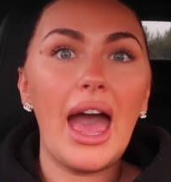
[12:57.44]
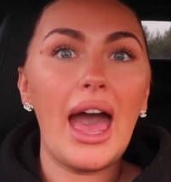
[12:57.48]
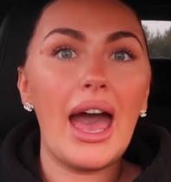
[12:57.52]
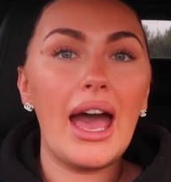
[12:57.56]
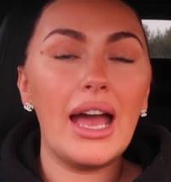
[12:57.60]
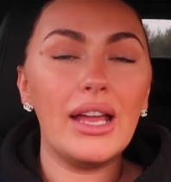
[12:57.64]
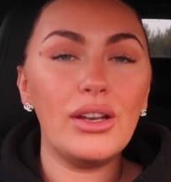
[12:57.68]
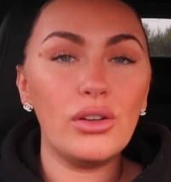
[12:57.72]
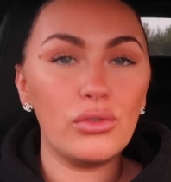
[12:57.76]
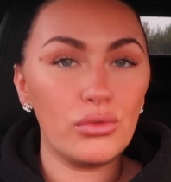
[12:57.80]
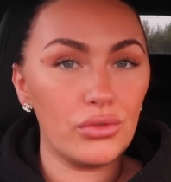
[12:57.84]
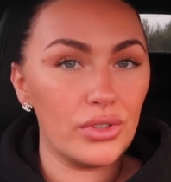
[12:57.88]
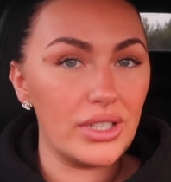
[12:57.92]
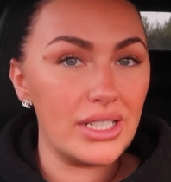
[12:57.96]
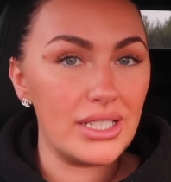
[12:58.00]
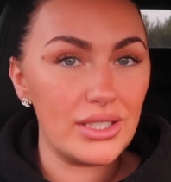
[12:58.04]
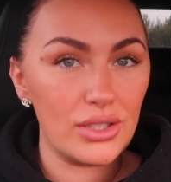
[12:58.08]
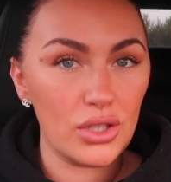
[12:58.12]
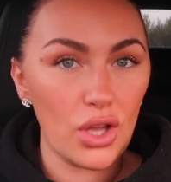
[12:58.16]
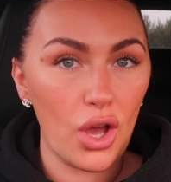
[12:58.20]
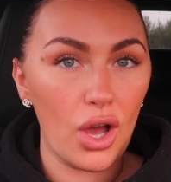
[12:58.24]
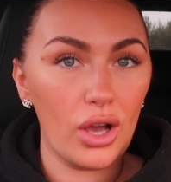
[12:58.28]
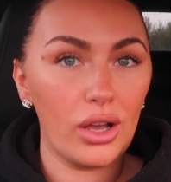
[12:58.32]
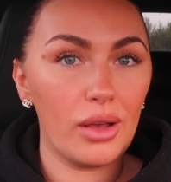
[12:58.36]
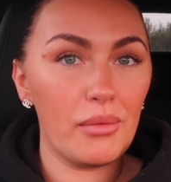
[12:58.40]
and
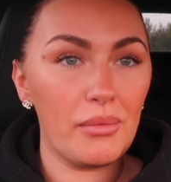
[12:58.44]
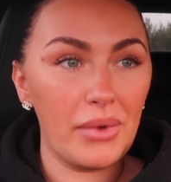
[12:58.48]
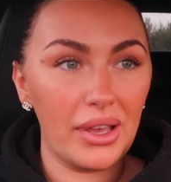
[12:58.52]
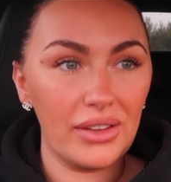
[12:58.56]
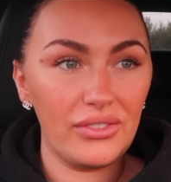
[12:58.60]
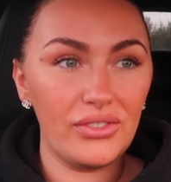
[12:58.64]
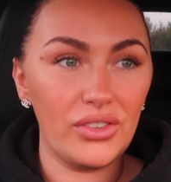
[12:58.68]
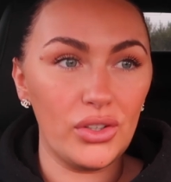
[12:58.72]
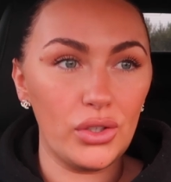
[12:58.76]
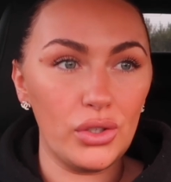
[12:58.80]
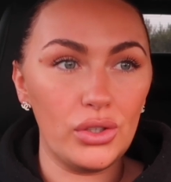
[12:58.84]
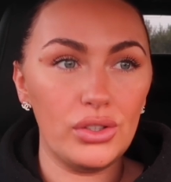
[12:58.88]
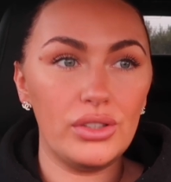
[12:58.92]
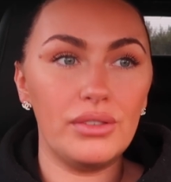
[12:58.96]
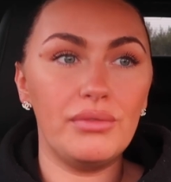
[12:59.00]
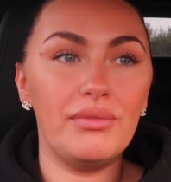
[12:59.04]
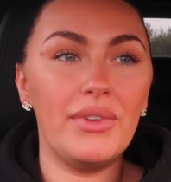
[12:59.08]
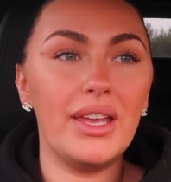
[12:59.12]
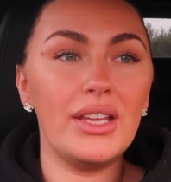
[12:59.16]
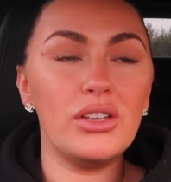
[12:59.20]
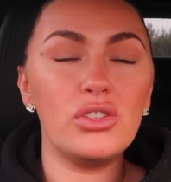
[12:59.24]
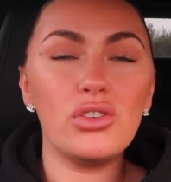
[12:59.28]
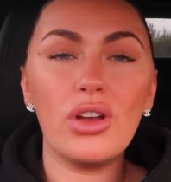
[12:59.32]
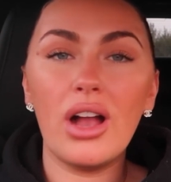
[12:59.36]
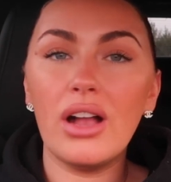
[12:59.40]
restock my food,
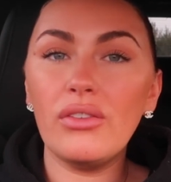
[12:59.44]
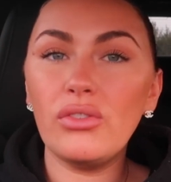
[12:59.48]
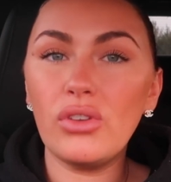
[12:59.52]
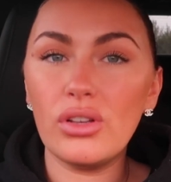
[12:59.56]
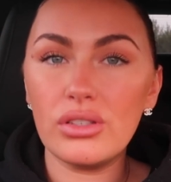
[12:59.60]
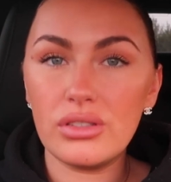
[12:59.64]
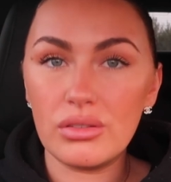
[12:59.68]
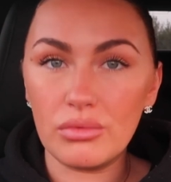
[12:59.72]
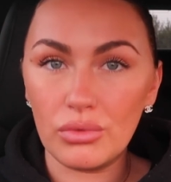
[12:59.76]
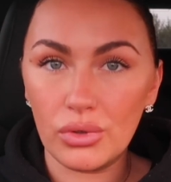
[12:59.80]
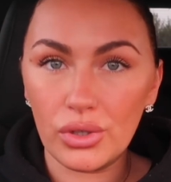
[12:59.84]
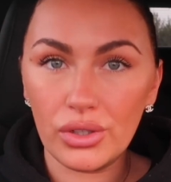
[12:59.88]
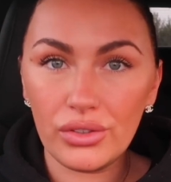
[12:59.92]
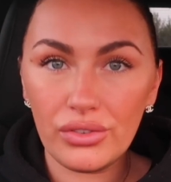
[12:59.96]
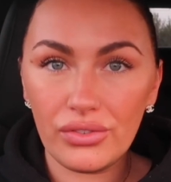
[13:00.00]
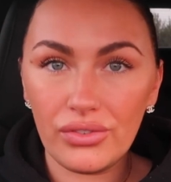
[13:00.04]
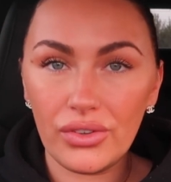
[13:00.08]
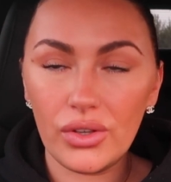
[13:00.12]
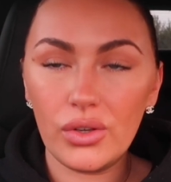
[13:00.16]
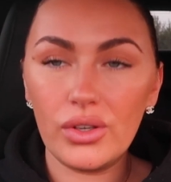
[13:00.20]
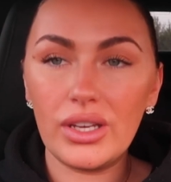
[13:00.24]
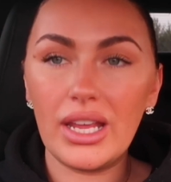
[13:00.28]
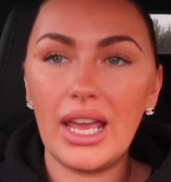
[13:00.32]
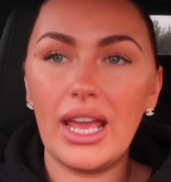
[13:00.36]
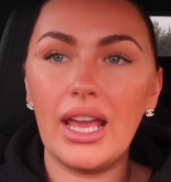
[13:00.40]
make sure I've got some good
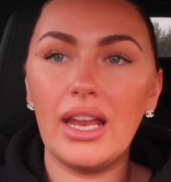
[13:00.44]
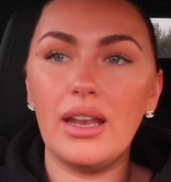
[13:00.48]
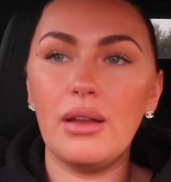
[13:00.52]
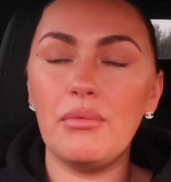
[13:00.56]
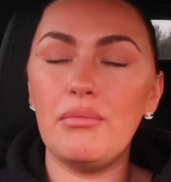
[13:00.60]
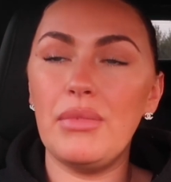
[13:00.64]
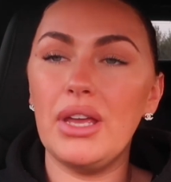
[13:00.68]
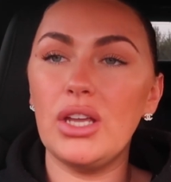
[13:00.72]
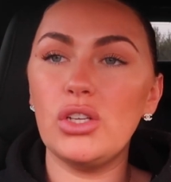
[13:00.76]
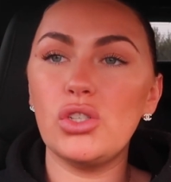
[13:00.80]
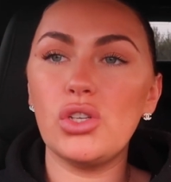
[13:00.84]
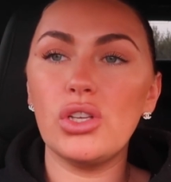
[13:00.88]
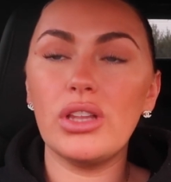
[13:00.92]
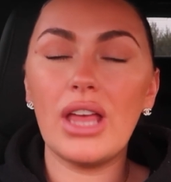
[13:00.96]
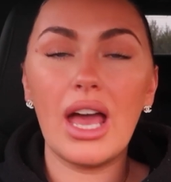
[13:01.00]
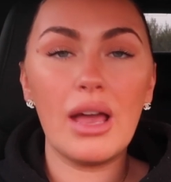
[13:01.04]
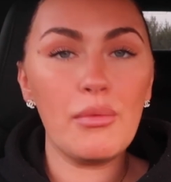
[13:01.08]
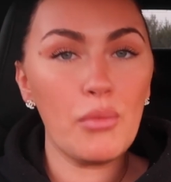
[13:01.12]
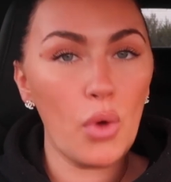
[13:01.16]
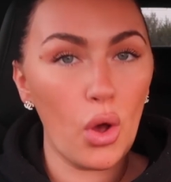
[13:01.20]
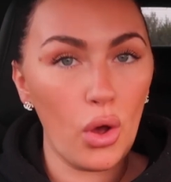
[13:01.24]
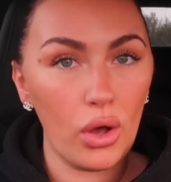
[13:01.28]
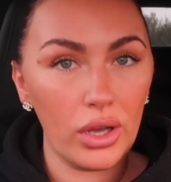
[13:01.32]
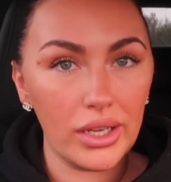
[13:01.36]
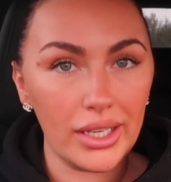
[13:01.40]
food in, make sure that
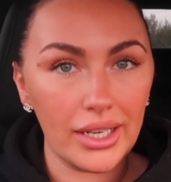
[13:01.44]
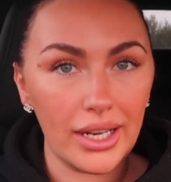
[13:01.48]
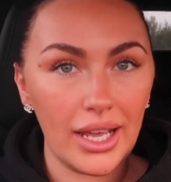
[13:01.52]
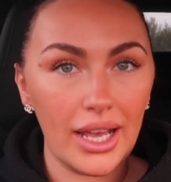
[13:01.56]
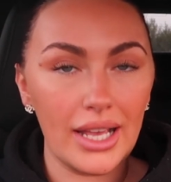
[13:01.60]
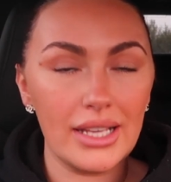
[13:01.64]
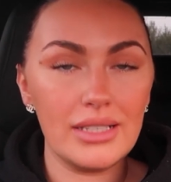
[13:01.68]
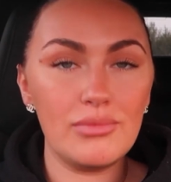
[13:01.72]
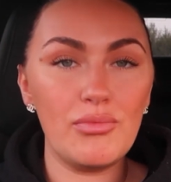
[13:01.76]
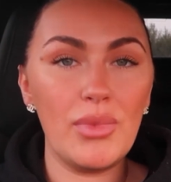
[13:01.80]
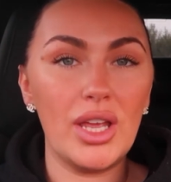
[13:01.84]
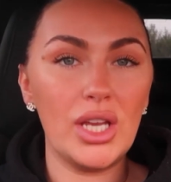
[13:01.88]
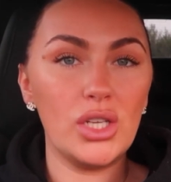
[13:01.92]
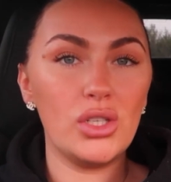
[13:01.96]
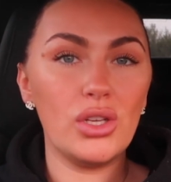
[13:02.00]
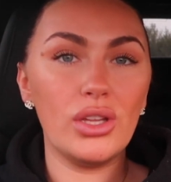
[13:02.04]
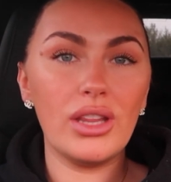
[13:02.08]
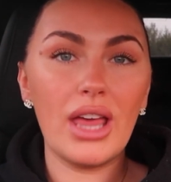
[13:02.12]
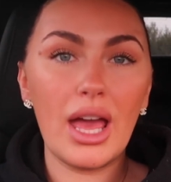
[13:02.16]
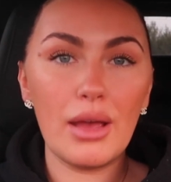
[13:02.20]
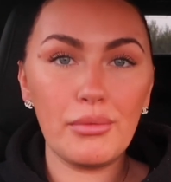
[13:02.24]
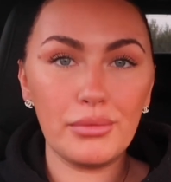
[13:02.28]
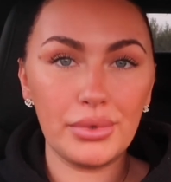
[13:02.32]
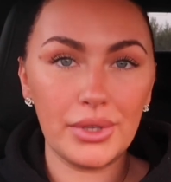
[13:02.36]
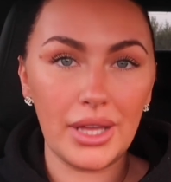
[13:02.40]
I'm organized, make sure
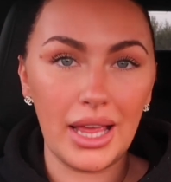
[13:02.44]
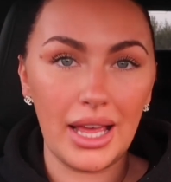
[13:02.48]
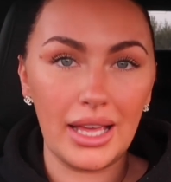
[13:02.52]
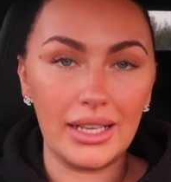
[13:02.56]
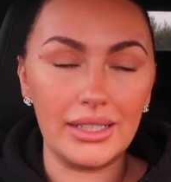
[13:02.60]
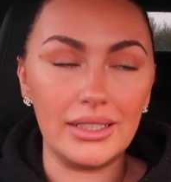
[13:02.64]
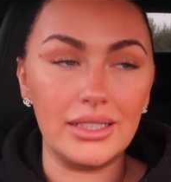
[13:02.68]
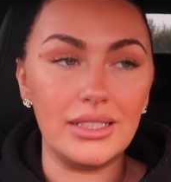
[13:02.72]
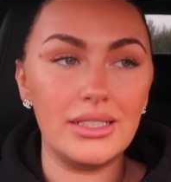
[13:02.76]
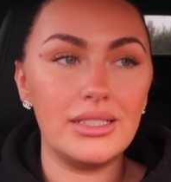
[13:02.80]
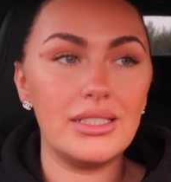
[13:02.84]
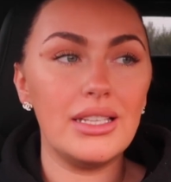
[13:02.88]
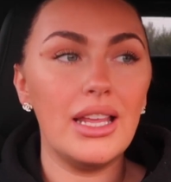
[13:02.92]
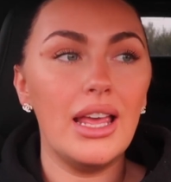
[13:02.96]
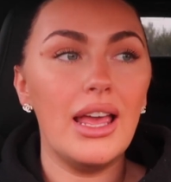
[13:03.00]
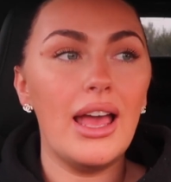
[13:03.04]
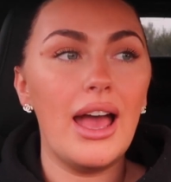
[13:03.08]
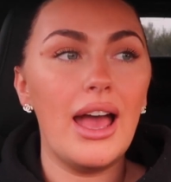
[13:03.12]
that I'm planned.